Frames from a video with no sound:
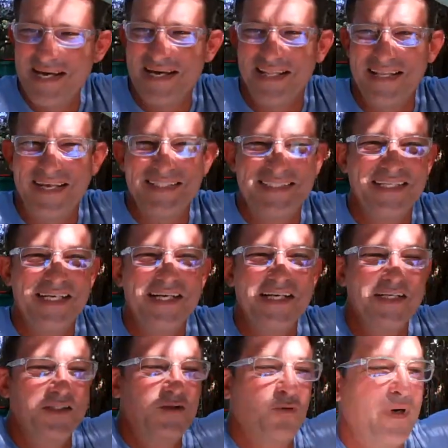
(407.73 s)
that last
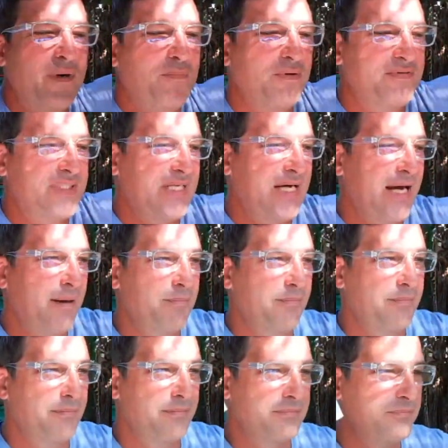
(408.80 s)
drip of sap.
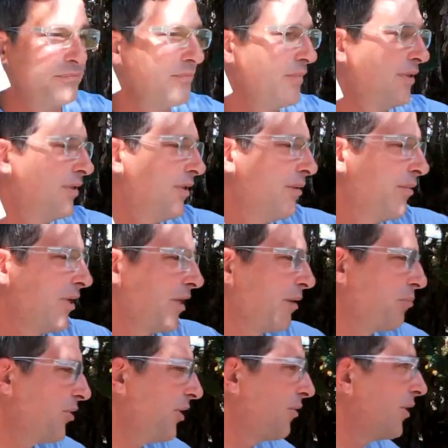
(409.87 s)
I'm not gonna
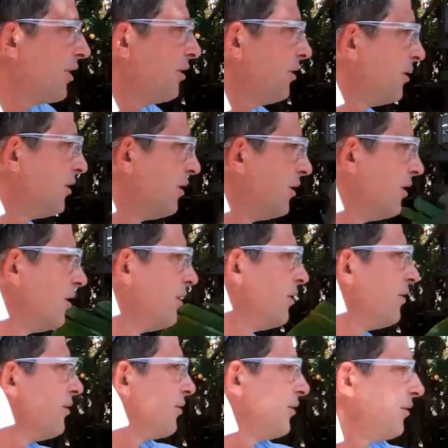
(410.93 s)
play around.
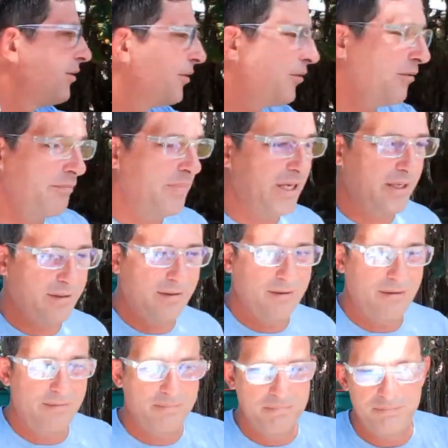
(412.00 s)
You're going back
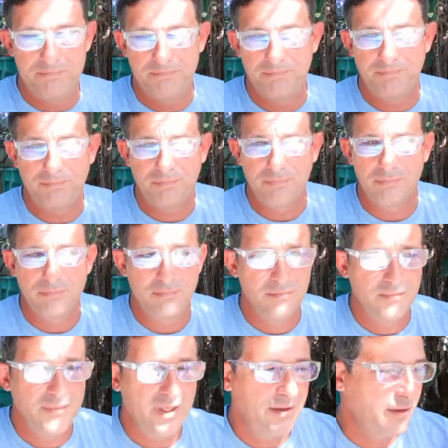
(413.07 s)
there.
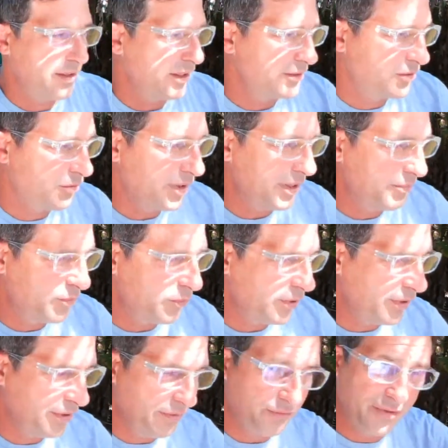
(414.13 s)
Now look, I grabbed one
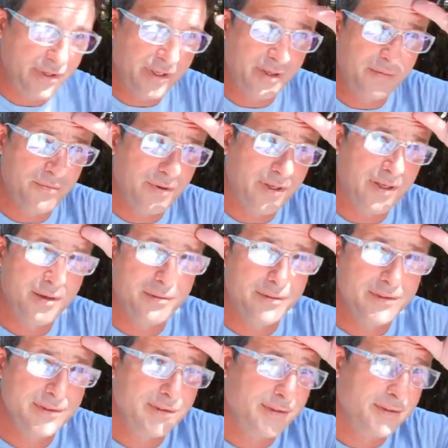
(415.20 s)
other thing while I
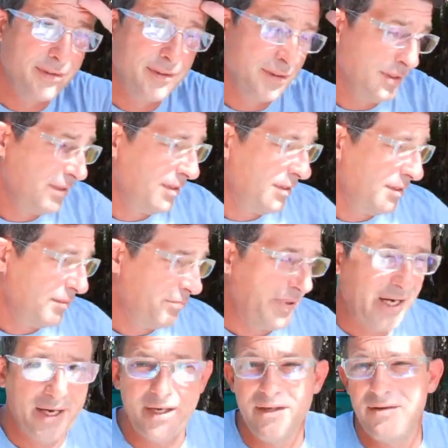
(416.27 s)
was
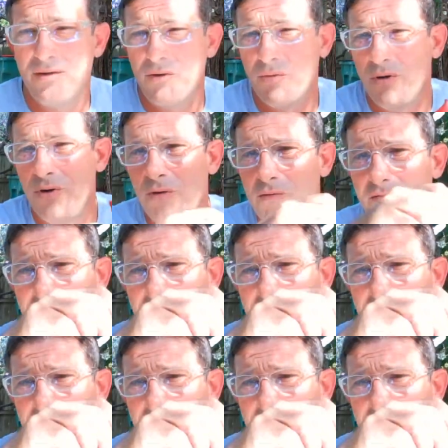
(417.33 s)
back in the grove.